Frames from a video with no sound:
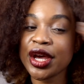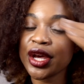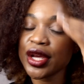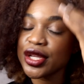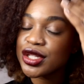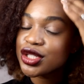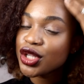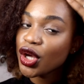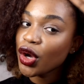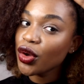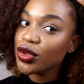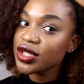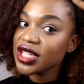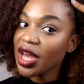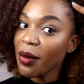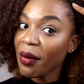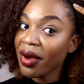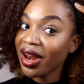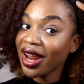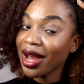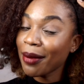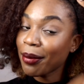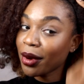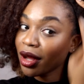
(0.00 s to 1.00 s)
So
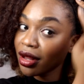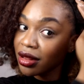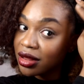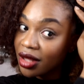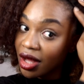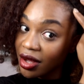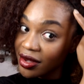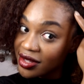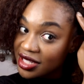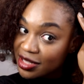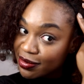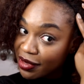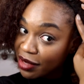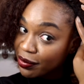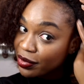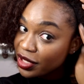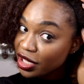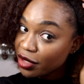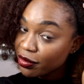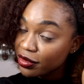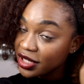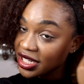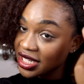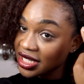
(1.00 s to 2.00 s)
someone up close might be
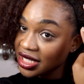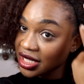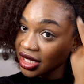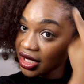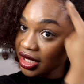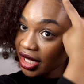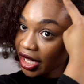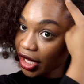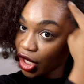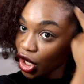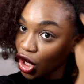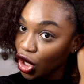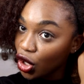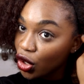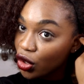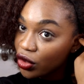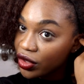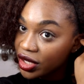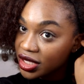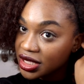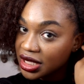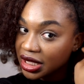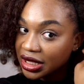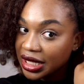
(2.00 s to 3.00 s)
able to see like, oh,
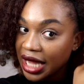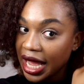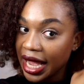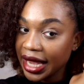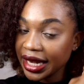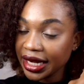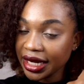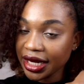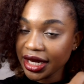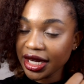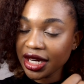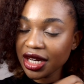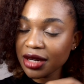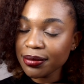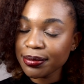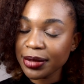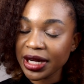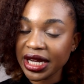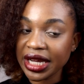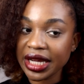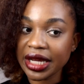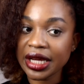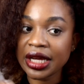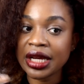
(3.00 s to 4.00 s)
there's a line here,
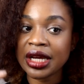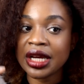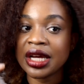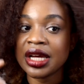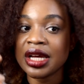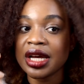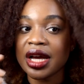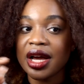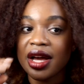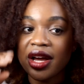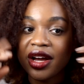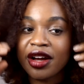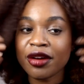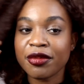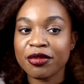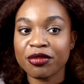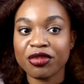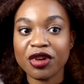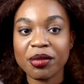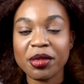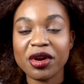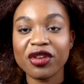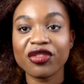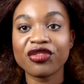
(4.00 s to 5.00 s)
but
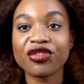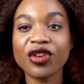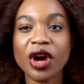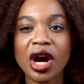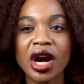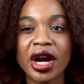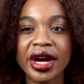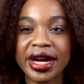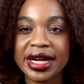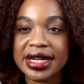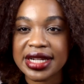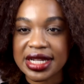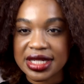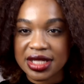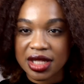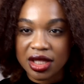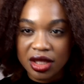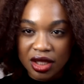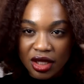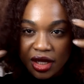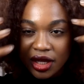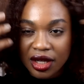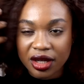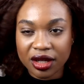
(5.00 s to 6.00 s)
from afar, it
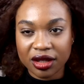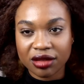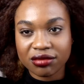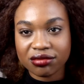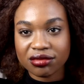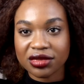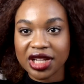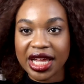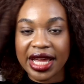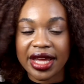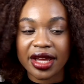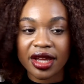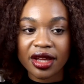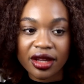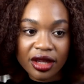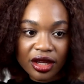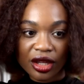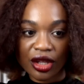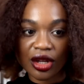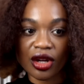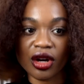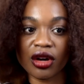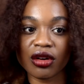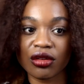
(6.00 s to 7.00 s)
doesn't look like,
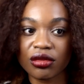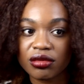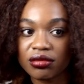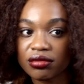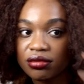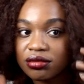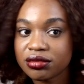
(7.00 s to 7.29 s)
you know,